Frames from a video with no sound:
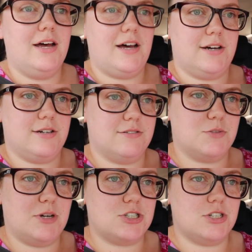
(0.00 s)
uh,
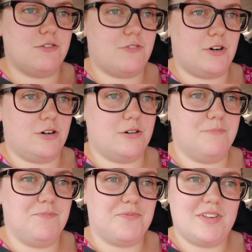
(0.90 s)
especially for
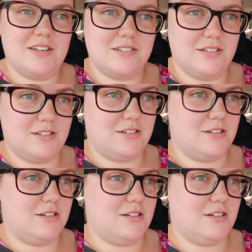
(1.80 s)
interpreters